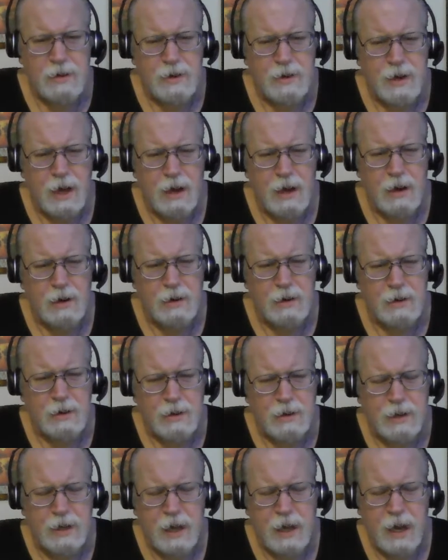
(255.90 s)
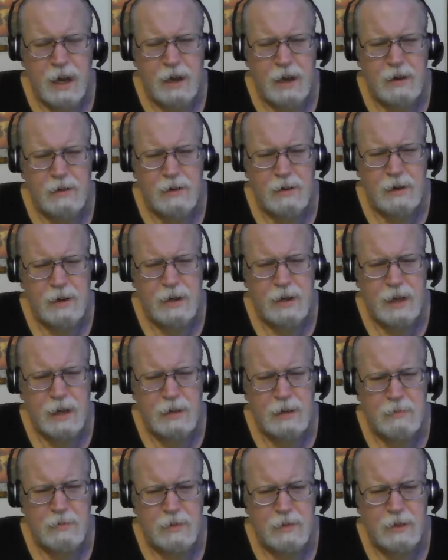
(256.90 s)
dog or your cat or any
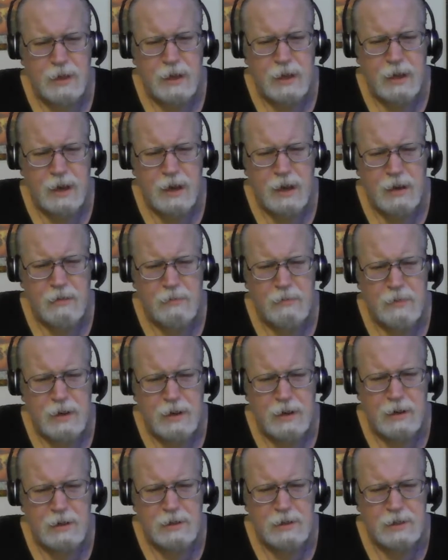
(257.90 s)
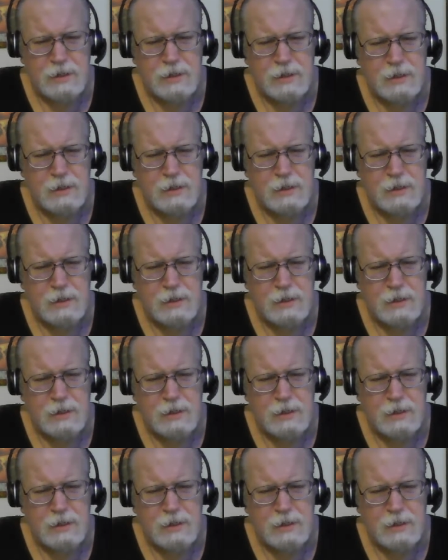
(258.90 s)
animal you have, because